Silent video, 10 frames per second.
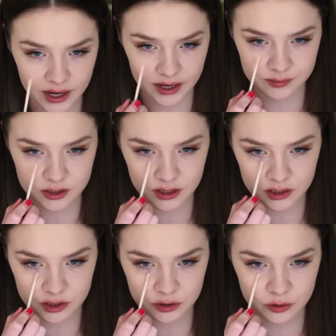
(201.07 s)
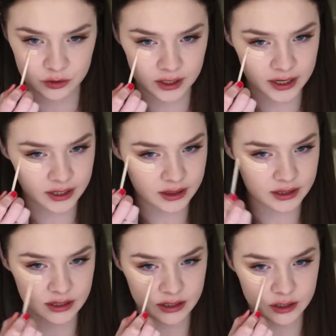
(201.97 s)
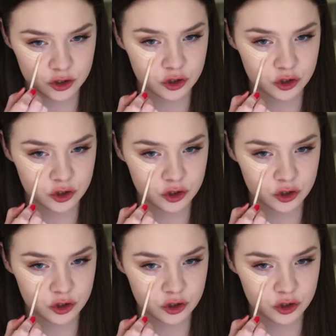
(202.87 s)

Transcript: And I'm just going to do like the